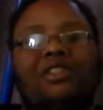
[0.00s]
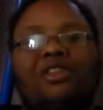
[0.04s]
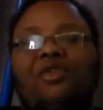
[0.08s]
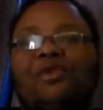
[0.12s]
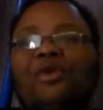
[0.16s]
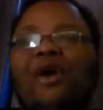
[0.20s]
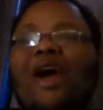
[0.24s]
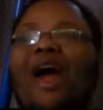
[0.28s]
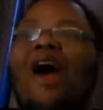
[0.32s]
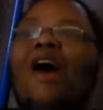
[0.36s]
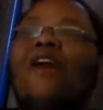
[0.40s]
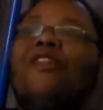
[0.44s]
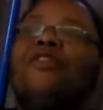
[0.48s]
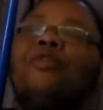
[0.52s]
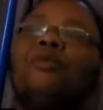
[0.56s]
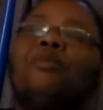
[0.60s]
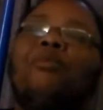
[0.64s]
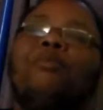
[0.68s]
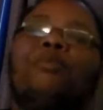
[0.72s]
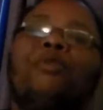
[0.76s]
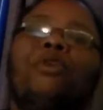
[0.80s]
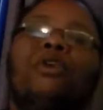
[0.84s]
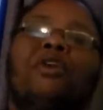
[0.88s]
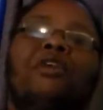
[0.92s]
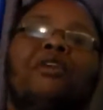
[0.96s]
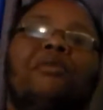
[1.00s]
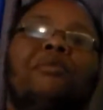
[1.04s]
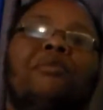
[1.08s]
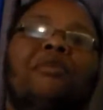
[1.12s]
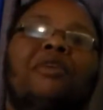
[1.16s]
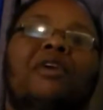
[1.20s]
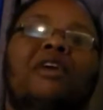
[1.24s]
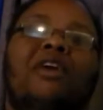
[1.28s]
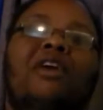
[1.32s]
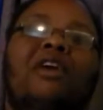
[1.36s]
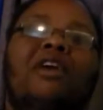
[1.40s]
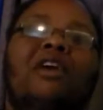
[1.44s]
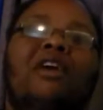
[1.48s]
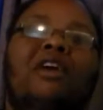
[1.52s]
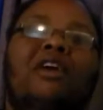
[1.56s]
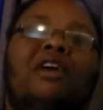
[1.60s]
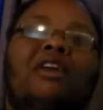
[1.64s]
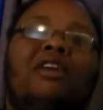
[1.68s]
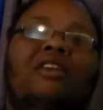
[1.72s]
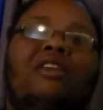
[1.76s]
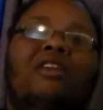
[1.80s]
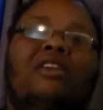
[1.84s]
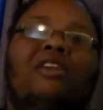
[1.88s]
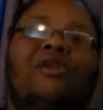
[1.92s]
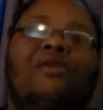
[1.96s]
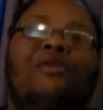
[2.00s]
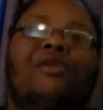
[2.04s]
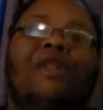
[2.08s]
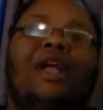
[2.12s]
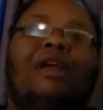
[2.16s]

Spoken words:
You don't have to put him, you know,